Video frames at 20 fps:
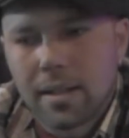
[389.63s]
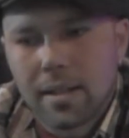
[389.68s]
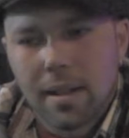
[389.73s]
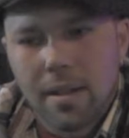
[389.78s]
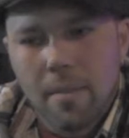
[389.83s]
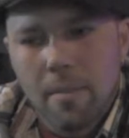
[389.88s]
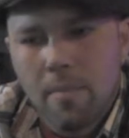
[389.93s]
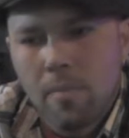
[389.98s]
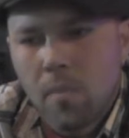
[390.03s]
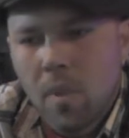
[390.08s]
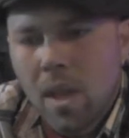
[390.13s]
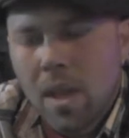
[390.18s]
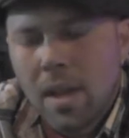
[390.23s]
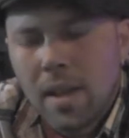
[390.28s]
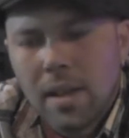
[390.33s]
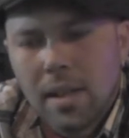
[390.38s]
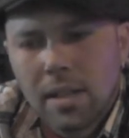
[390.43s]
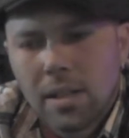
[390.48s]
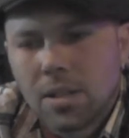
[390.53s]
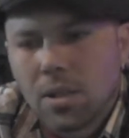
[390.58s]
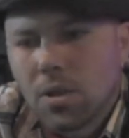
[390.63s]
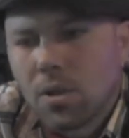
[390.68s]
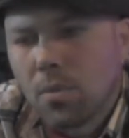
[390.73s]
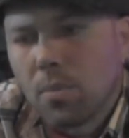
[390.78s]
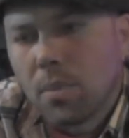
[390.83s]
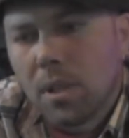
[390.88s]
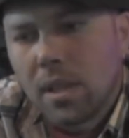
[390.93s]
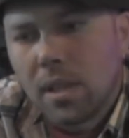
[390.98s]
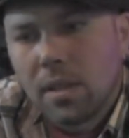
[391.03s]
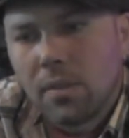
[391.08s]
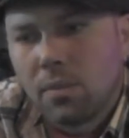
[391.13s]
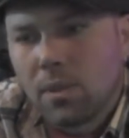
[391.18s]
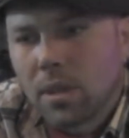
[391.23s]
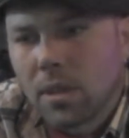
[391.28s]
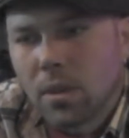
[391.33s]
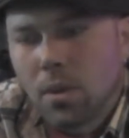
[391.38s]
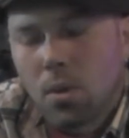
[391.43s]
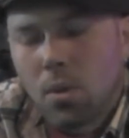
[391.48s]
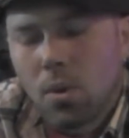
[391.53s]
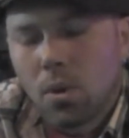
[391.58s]
Um, so to me, with
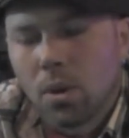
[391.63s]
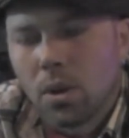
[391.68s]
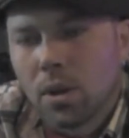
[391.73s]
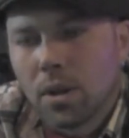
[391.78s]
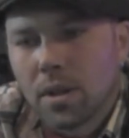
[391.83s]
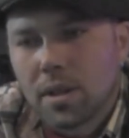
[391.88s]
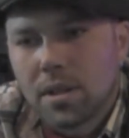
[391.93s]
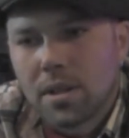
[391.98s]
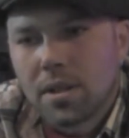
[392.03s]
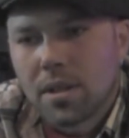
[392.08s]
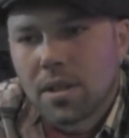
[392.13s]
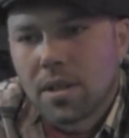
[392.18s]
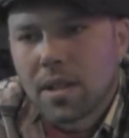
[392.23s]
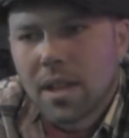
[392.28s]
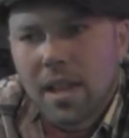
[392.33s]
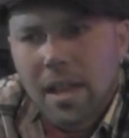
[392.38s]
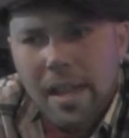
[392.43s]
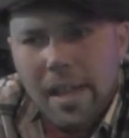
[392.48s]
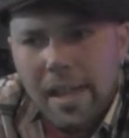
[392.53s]
the horror, it's just,